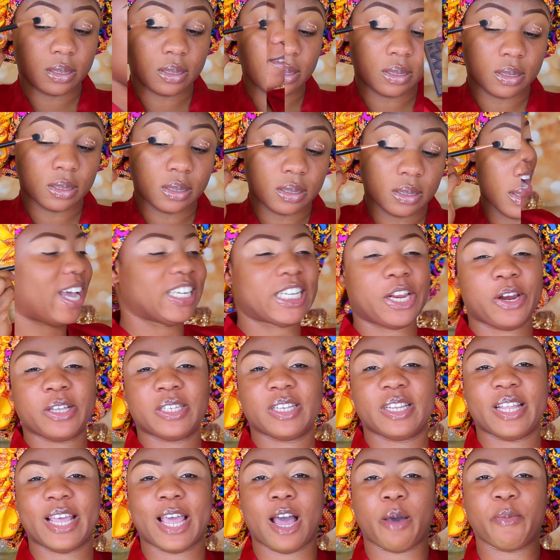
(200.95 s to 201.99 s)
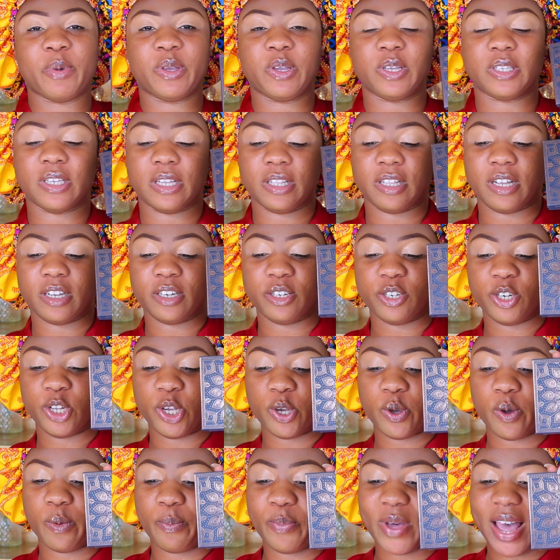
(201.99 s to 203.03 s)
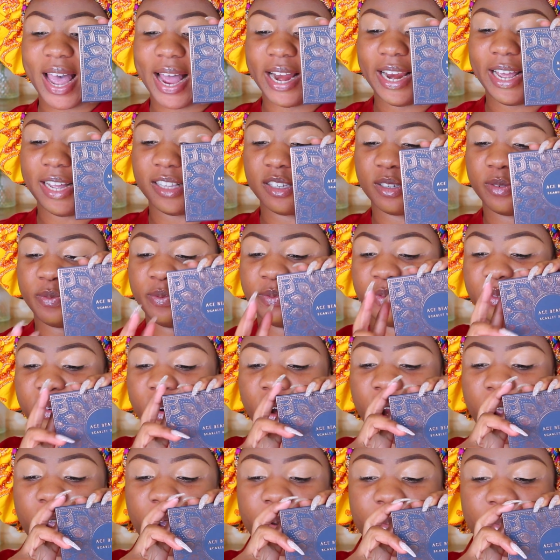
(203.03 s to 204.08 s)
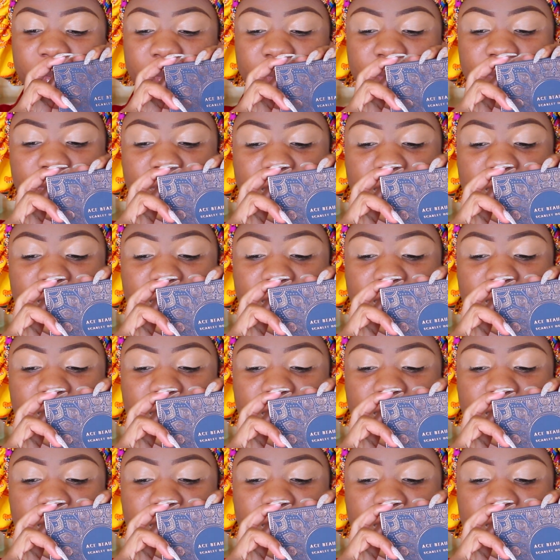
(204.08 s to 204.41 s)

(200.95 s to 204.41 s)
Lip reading: For eyeshadow today, I'll be using the new palette from